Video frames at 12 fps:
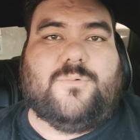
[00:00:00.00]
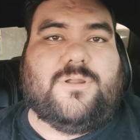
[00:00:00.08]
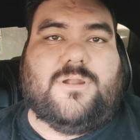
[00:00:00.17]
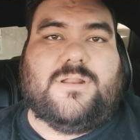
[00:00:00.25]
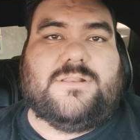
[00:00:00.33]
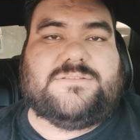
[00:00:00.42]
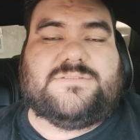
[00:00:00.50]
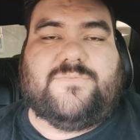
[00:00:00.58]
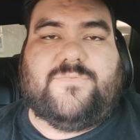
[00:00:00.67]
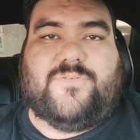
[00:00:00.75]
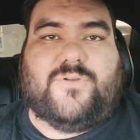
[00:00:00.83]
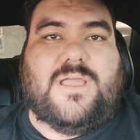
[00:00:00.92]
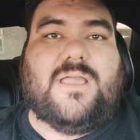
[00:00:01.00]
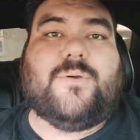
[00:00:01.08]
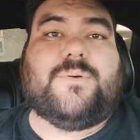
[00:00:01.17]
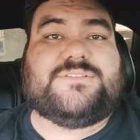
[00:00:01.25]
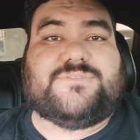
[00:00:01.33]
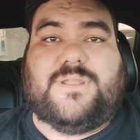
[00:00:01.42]
regardless of if you're
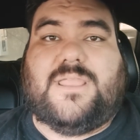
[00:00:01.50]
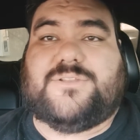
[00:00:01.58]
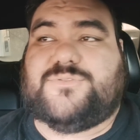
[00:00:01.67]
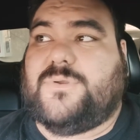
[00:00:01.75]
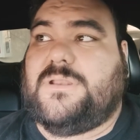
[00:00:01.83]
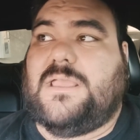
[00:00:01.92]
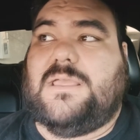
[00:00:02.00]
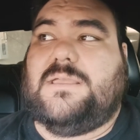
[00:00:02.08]
iOS or Android,